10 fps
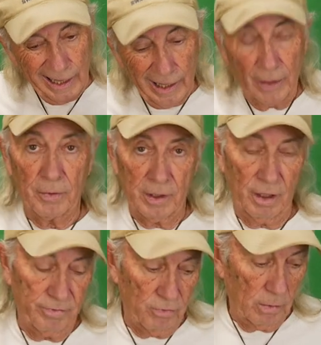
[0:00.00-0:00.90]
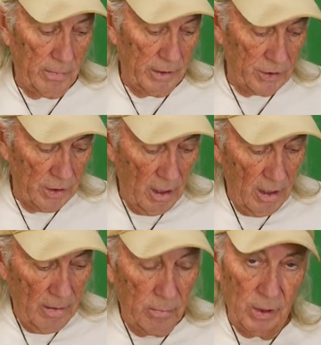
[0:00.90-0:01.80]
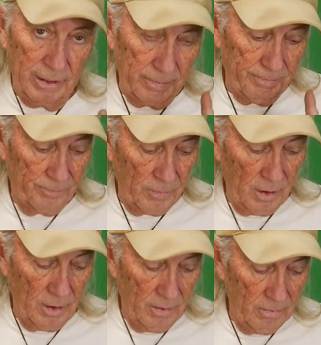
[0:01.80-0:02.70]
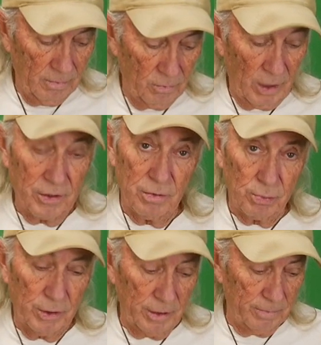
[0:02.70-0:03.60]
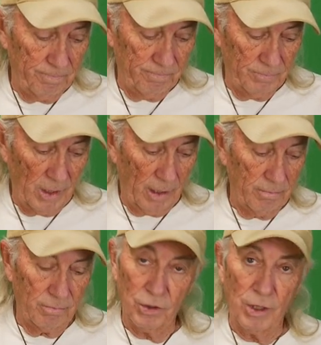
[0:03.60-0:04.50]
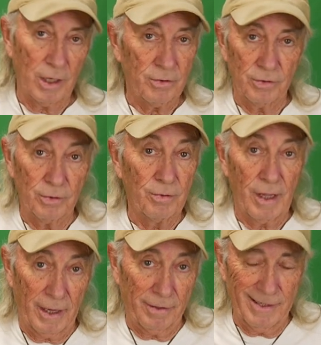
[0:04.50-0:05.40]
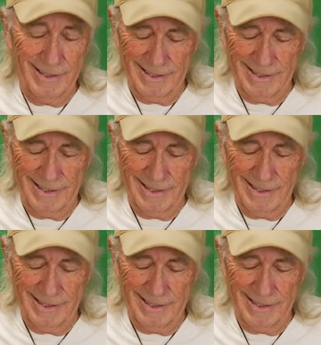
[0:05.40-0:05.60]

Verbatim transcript: I don't care for it much, but resin printer, yeah, you're not gonna do that.